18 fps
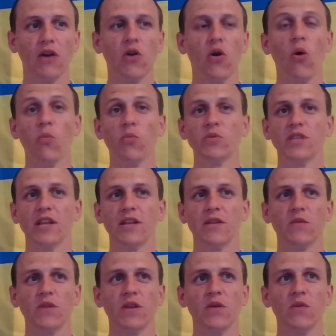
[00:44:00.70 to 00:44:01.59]
hope
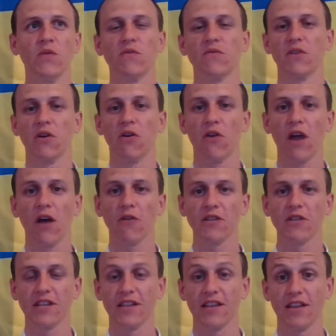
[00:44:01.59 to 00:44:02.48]
that we will figure
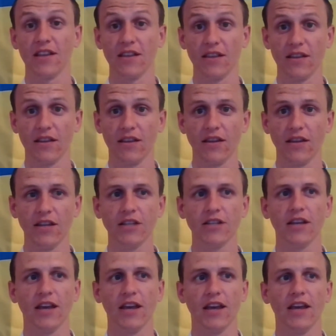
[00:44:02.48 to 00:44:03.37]
out
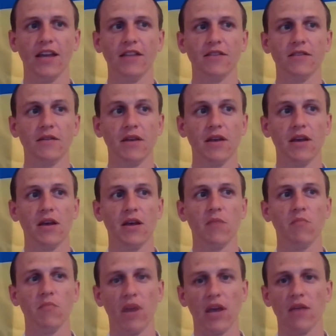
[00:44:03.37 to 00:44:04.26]
it and
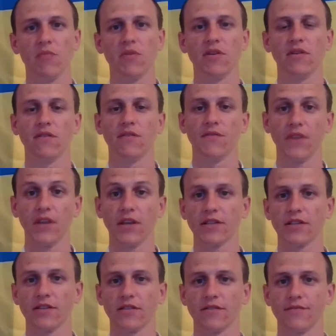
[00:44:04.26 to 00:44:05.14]
maybe
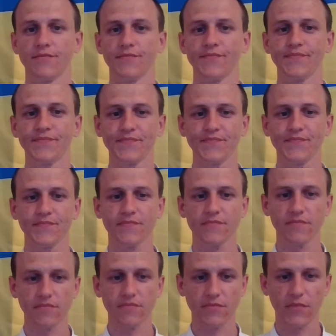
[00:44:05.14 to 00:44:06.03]
fix it
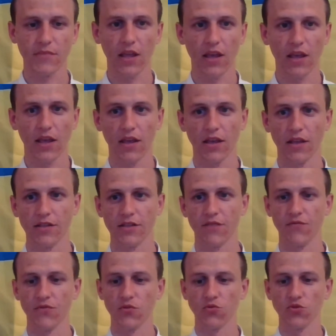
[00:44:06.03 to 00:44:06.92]
in
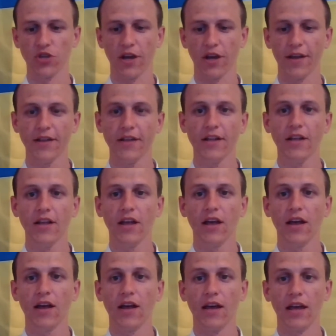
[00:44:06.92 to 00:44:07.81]
the future.
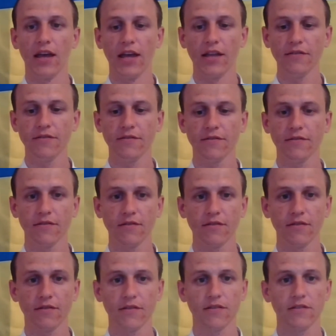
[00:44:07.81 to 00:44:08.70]
And
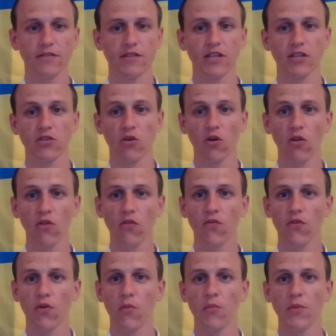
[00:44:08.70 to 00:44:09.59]
that's
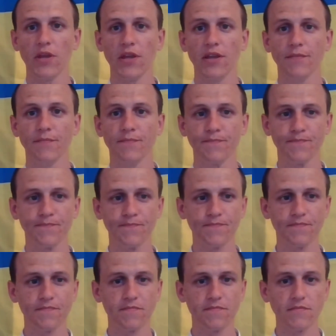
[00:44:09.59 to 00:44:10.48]
all from me.
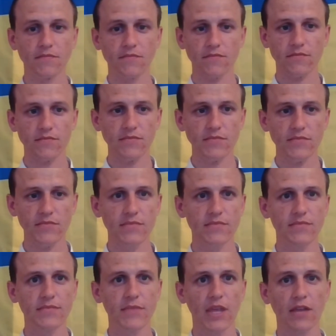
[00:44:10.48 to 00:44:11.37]

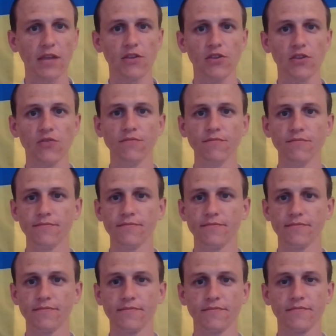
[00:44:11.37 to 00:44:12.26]
Thank you.